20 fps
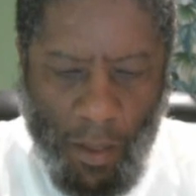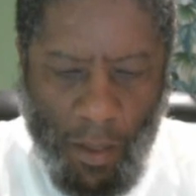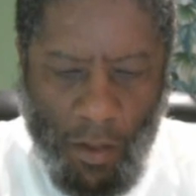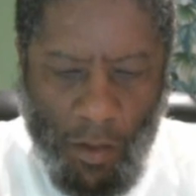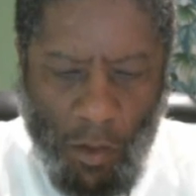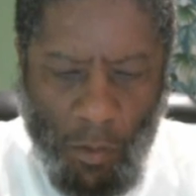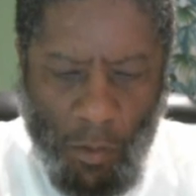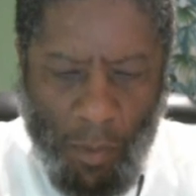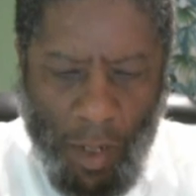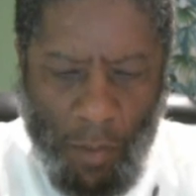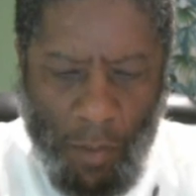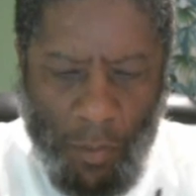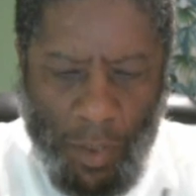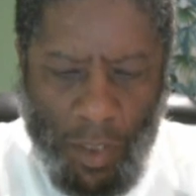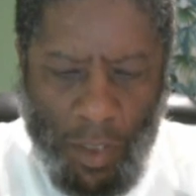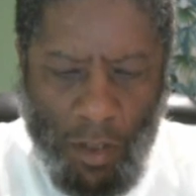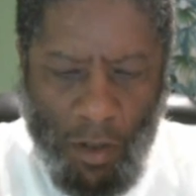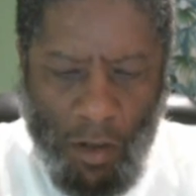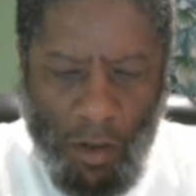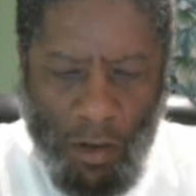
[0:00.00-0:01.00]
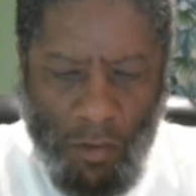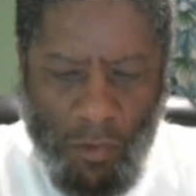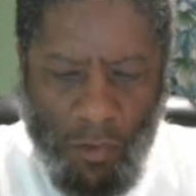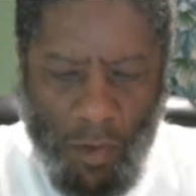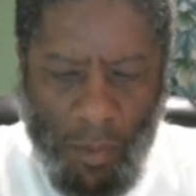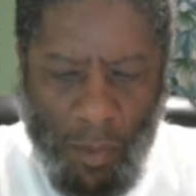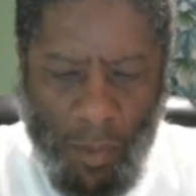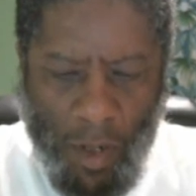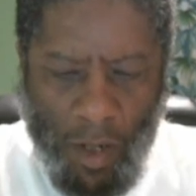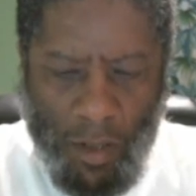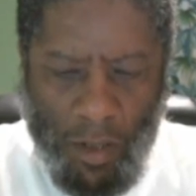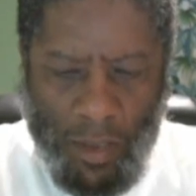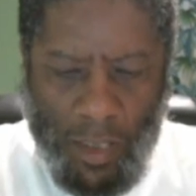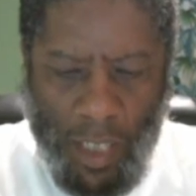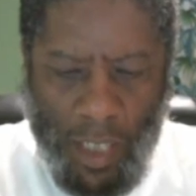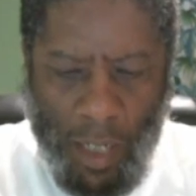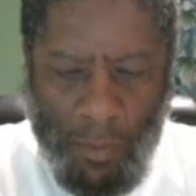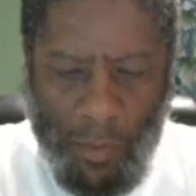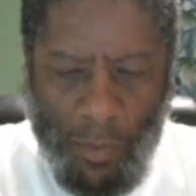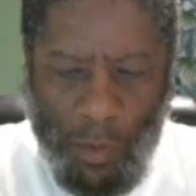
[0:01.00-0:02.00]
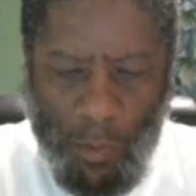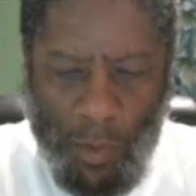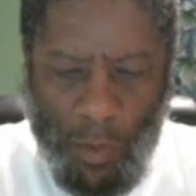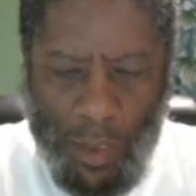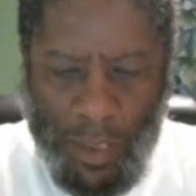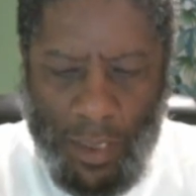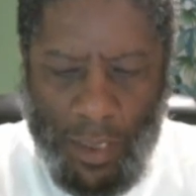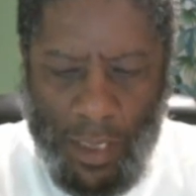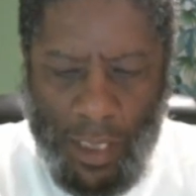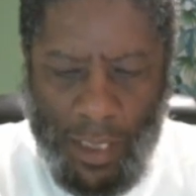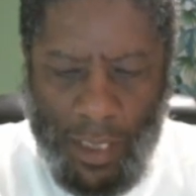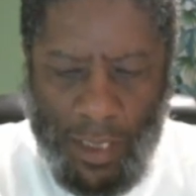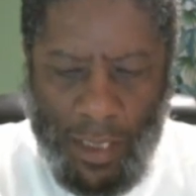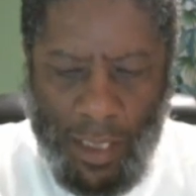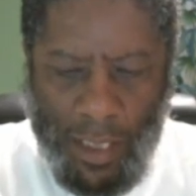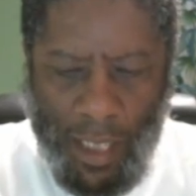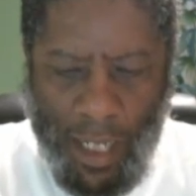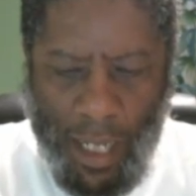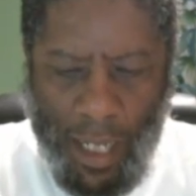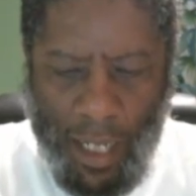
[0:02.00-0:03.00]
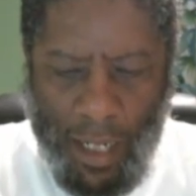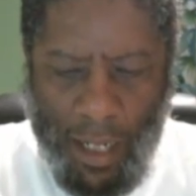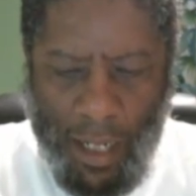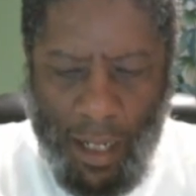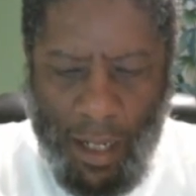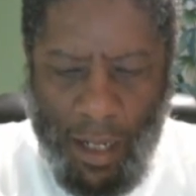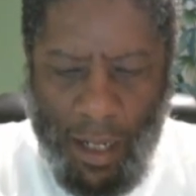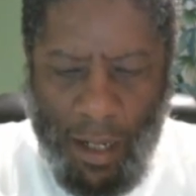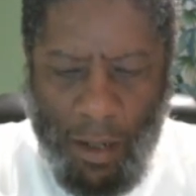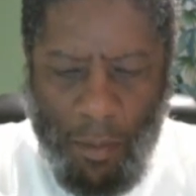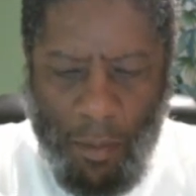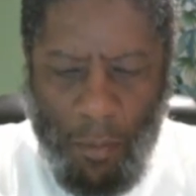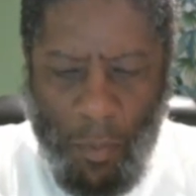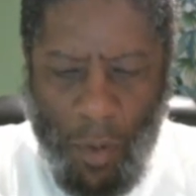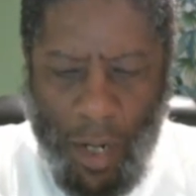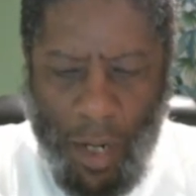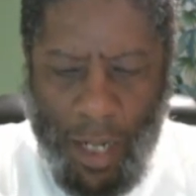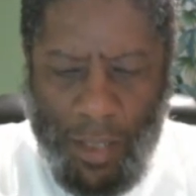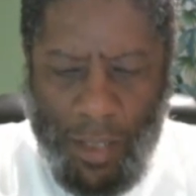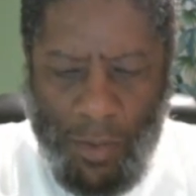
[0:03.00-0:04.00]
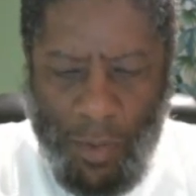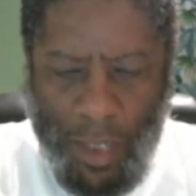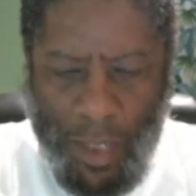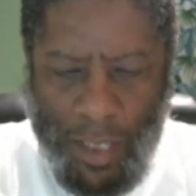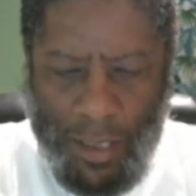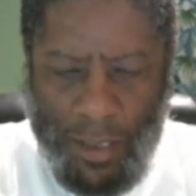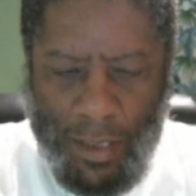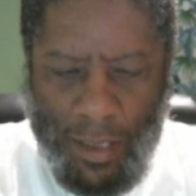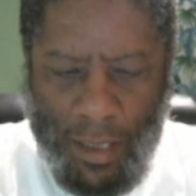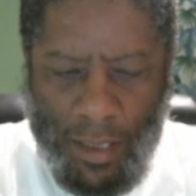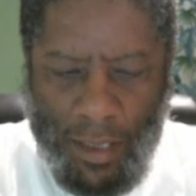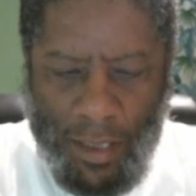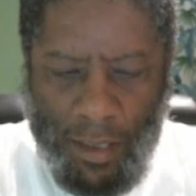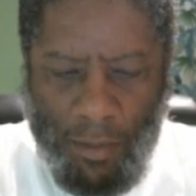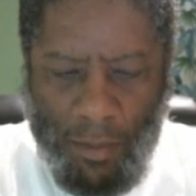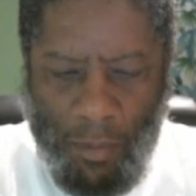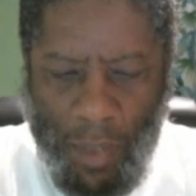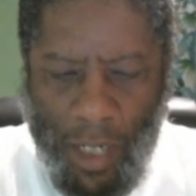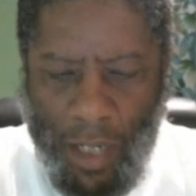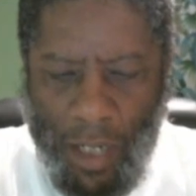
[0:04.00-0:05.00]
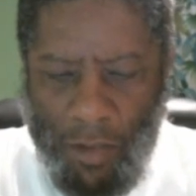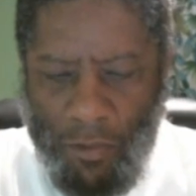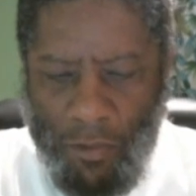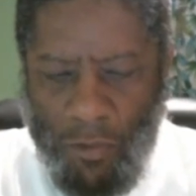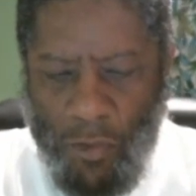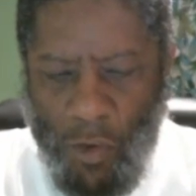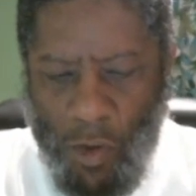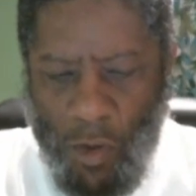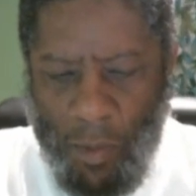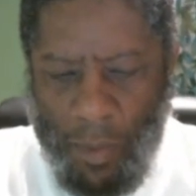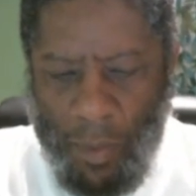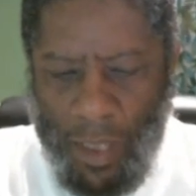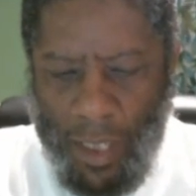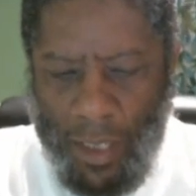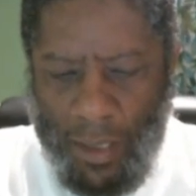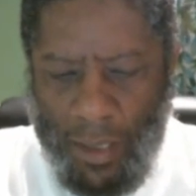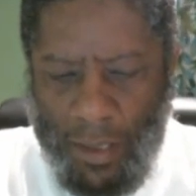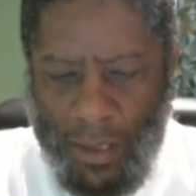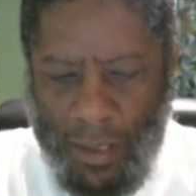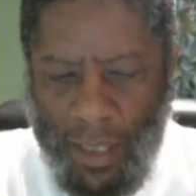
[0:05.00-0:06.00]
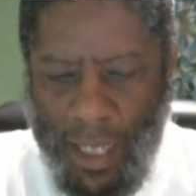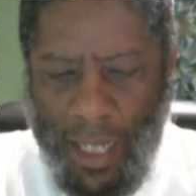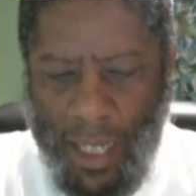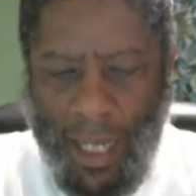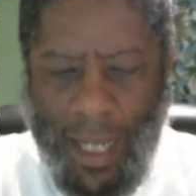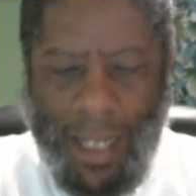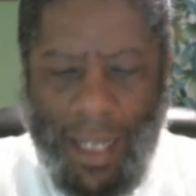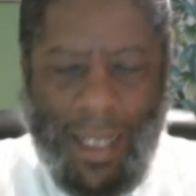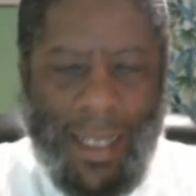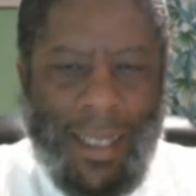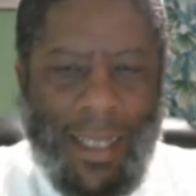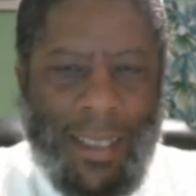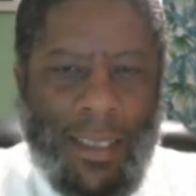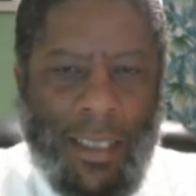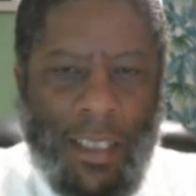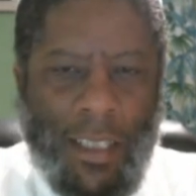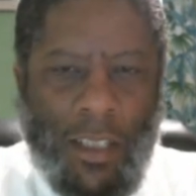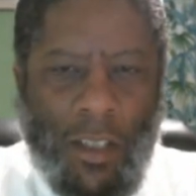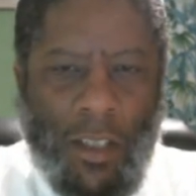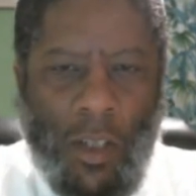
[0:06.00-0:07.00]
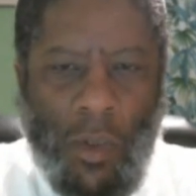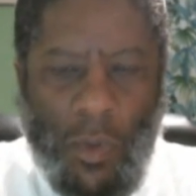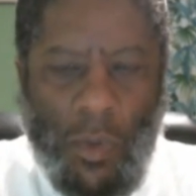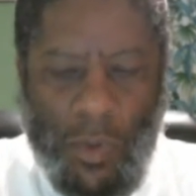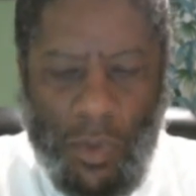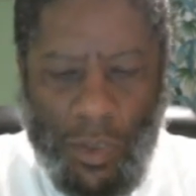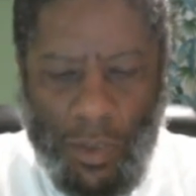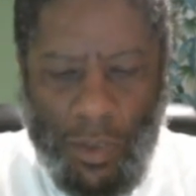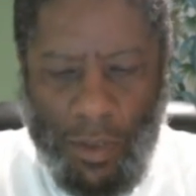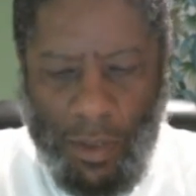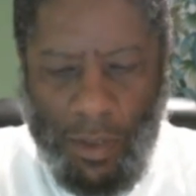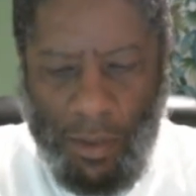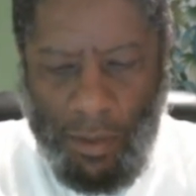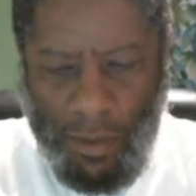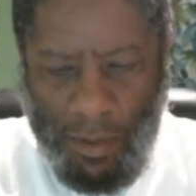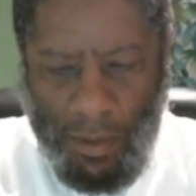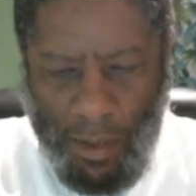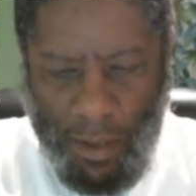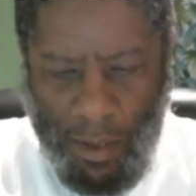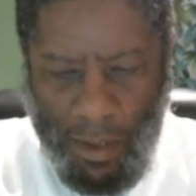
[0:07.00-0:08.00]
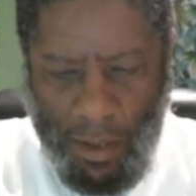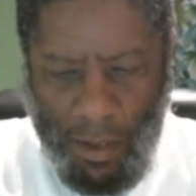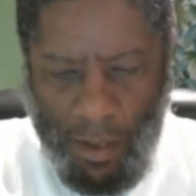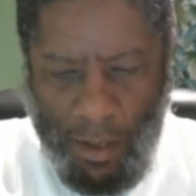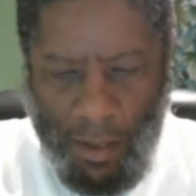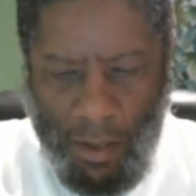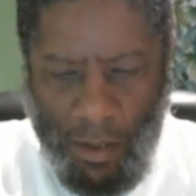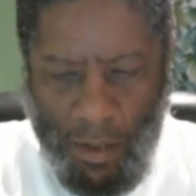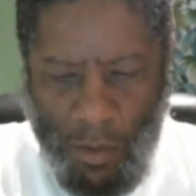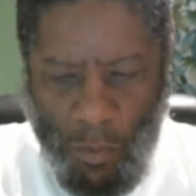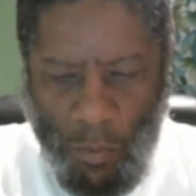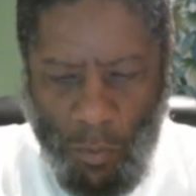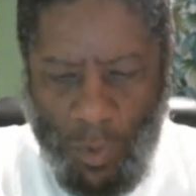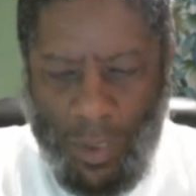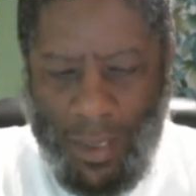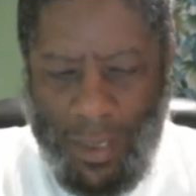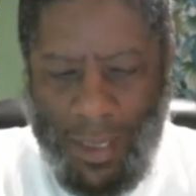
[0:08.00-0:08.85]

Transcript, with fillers: You may recall from our chapter 1 teaching that Brad transitioned by informing us that Hellenistic culture was